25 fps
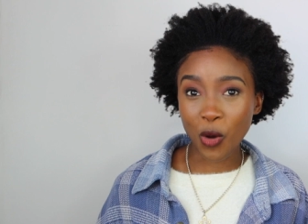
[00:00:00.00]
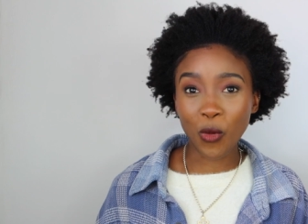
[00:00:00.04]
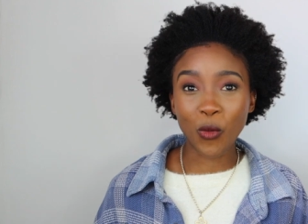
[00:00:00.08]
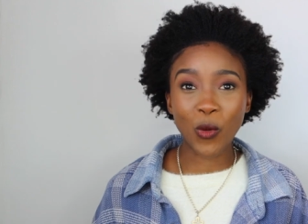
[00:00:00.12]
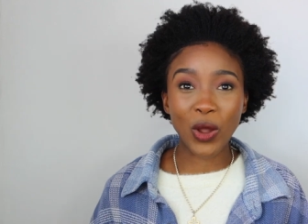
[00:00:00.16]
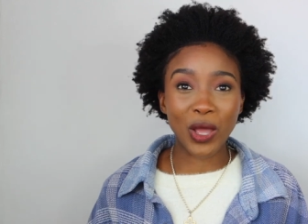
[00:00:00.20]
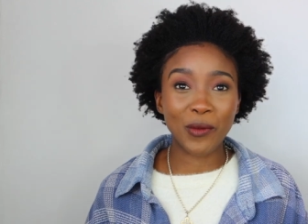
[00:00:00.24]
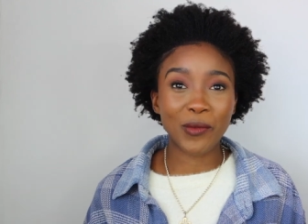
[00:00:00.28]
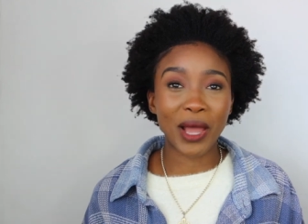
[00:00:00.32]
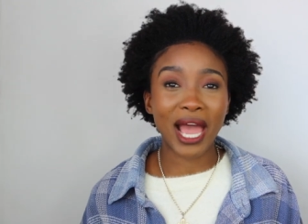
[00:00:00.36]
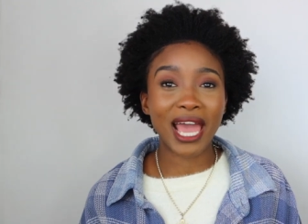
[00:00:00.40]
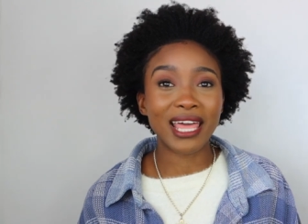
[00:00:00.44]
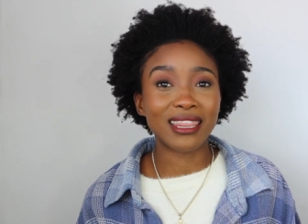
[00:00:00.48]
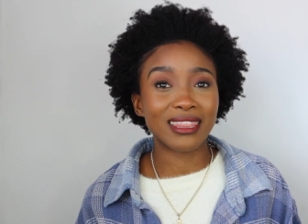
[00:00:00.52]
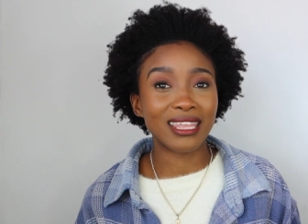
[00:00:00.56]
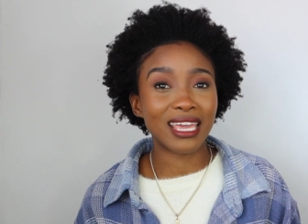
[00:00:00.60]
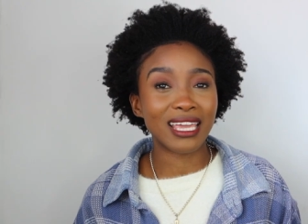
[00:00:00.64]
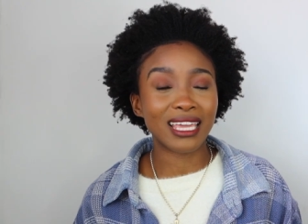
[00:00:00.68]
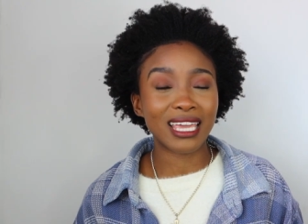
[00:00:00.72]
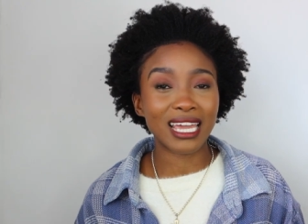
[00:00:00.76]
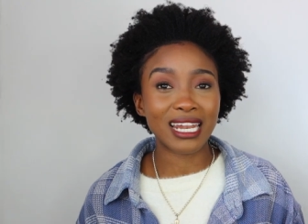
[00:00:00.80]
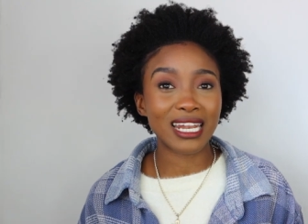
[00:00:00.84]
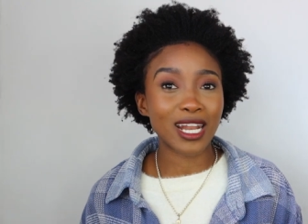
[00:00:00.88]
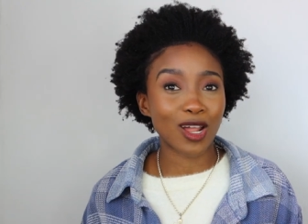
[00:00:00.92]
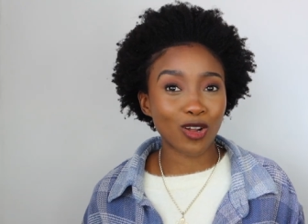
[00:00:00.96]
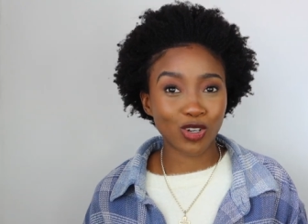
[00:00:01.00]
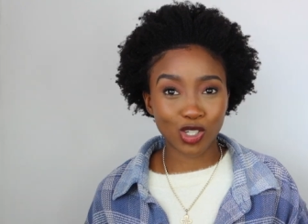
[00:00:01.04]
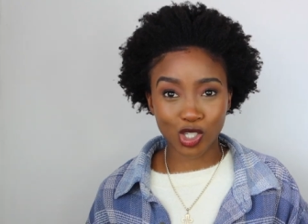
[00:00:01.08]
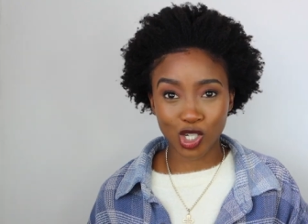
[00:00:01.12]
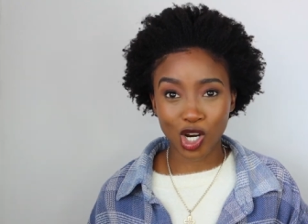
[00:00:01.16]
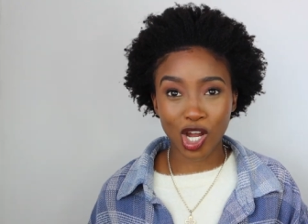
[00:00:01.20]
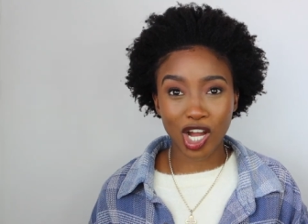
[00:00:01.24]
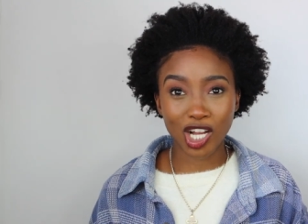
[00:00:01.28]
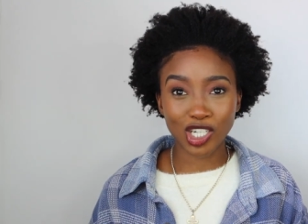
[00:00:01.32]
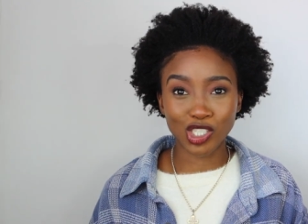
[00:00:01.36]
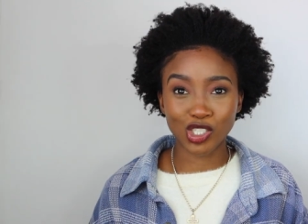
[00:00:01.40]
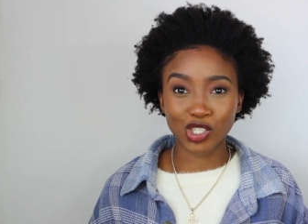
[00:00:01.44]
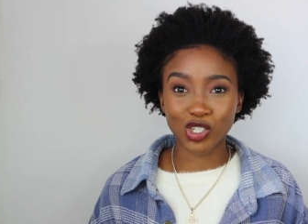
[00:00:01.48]
whereby they can now
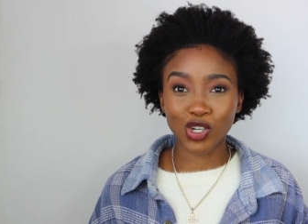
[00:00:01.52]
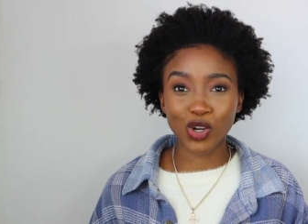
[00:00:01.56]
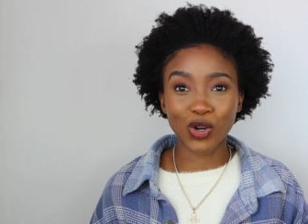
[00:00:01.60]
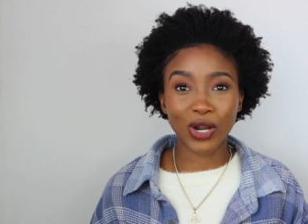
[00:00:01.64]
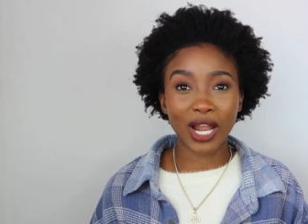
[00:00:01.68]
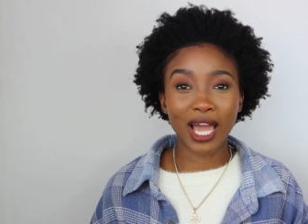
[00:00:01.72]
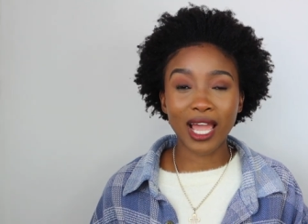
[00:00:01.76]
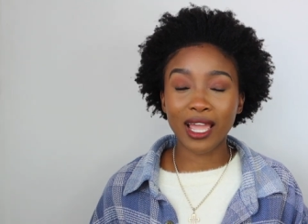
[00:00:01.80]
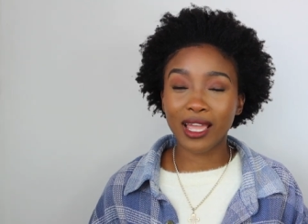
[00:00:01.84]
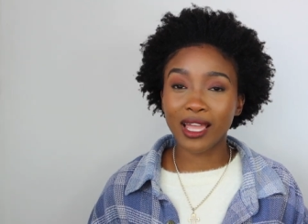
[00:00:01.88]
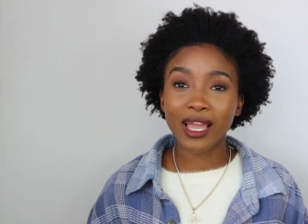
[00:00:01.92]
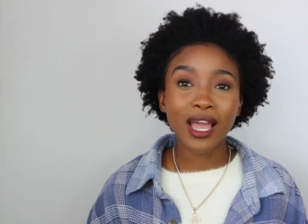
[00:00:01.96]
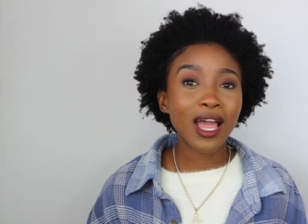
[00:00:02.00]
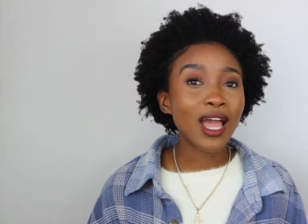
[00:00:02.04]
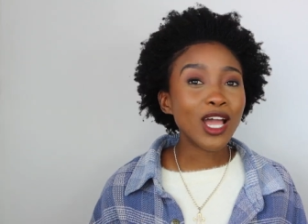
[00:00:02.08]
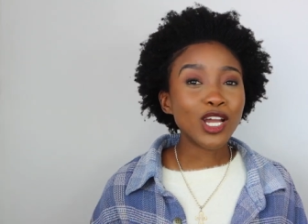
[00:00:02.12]
charge, you know, like